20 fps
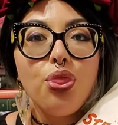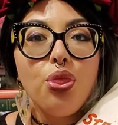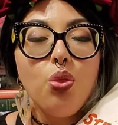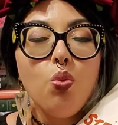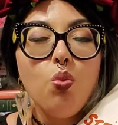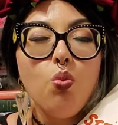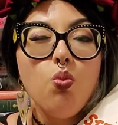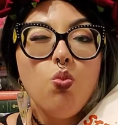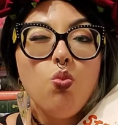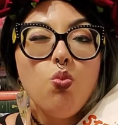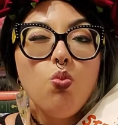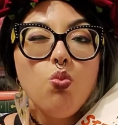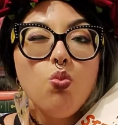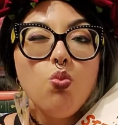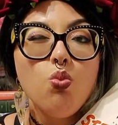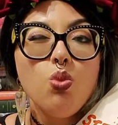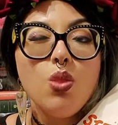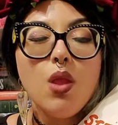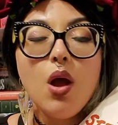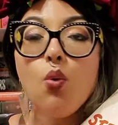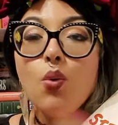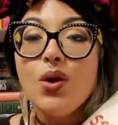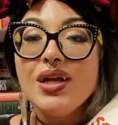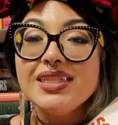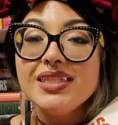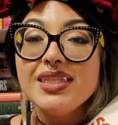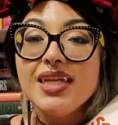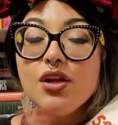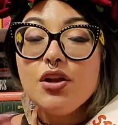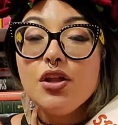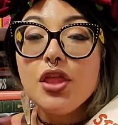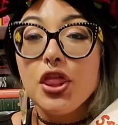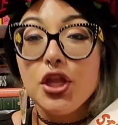Wednesday or